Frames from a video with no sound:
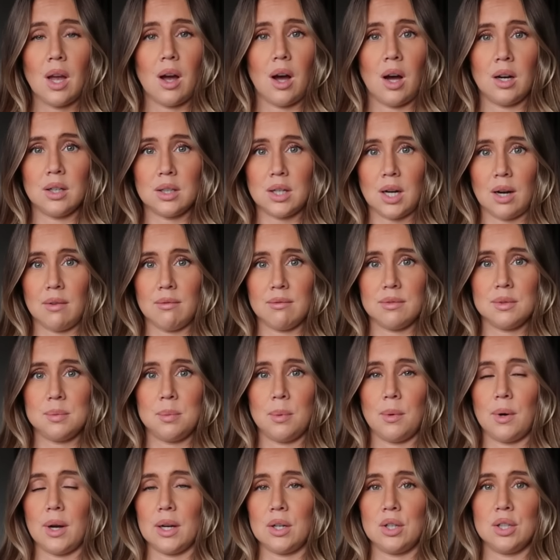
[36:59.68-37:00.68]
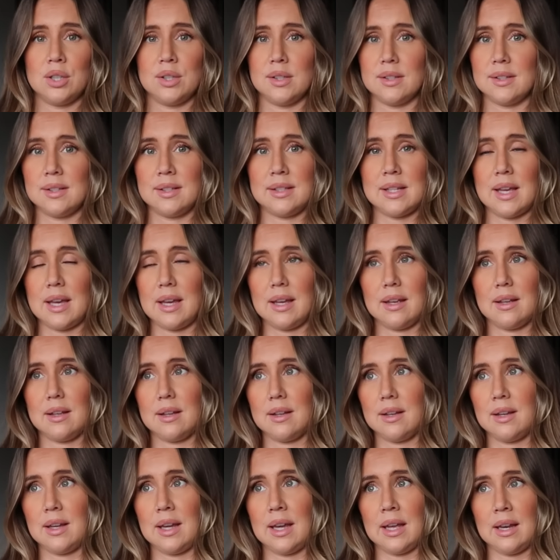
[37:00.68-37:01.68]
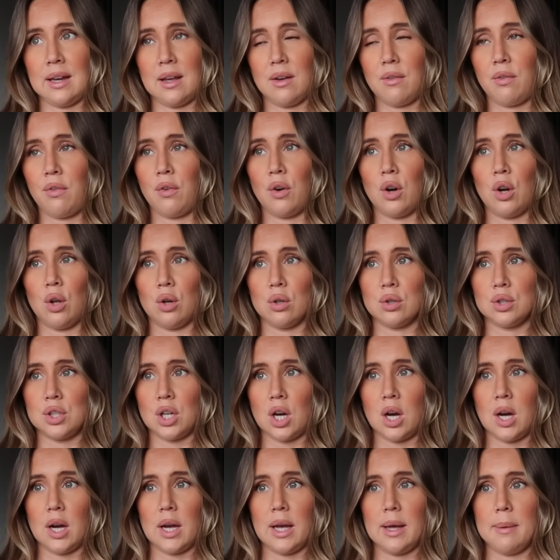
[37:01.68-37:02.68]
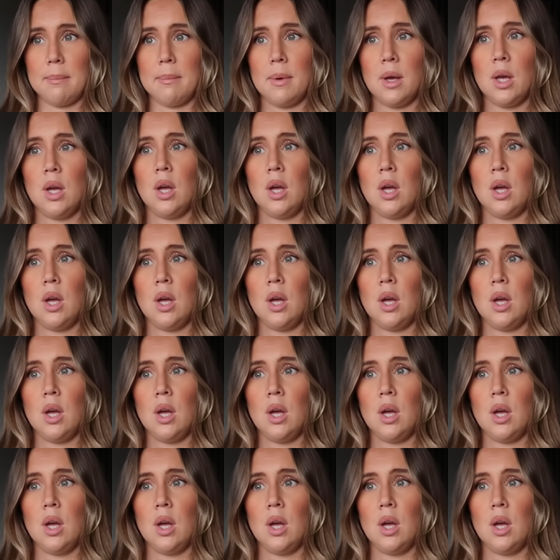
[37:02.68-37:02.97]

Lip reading: uncomfortable. I couldn't sit in it for a long time,